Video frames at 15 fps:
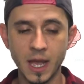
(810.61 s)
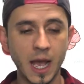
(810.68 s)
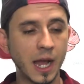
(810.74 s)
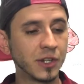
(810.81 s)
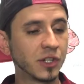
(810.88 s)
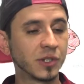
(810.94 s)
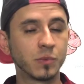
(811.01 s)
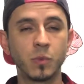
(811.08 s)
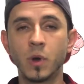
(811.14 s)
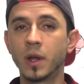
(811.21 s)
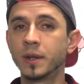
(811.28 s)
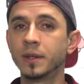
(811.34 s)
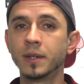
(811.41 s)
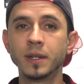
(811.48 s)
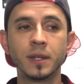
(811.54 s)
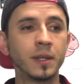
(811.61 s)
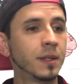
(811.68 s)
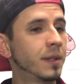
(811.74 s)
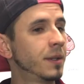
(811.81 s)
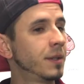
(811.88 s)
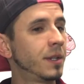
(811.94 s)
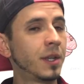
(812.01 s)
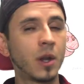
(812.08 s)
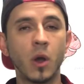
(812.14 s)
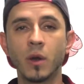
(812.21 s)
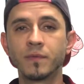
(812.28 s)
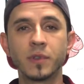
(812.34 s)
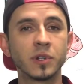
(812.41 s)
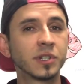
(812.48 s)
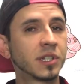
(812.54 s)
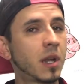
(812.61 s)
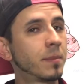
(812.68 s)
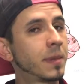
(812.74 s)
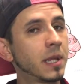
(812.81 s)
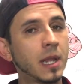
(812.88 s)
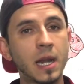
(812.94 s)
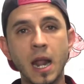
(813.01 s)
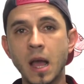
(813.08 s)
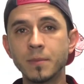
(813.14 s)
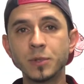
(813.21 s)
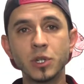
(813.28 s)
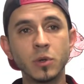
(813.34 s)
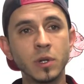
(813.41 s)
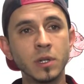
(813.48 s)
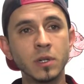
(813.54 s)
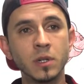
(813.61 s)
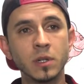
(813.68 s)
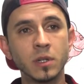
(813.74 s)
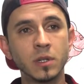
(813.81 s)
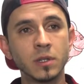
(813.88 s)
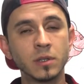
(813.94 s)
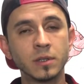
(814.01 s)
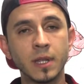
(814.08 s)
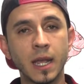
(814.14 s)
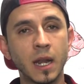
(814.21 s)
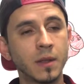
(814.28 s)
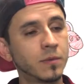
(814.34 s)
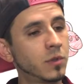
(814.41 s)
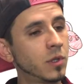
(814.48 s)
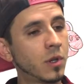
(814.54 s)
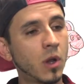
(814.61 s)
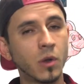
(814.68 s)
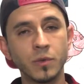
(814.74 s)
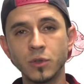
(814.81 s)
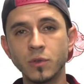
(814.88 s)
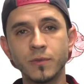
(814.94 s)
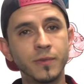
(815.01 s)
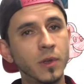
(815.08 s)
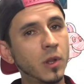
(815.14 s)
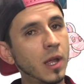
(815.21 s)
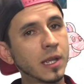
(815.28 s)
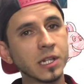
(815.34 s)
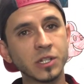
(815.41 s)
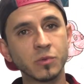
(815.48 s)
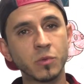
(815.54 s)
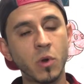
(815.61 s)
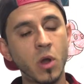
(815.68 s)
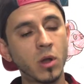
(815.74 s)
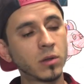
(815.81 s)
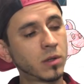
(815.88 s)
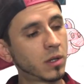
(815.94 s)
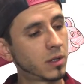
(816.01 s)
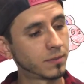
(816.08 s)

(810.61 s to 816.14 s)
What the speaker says: I just want, if there's something that I'm doing that, you feel like is wrong,